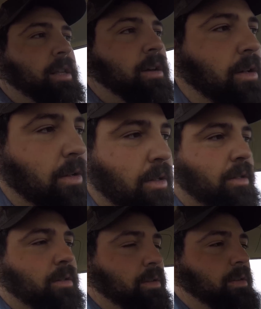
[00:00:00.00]
till
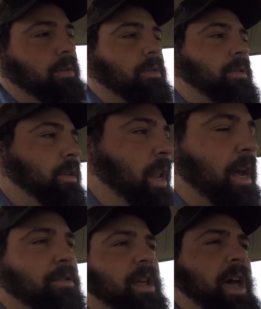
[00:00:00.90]
the
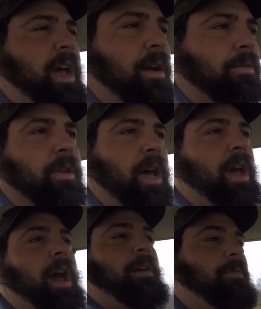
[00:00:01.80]
next day or the day
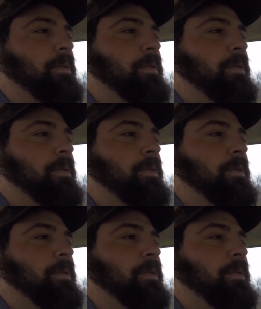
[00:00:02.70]
after.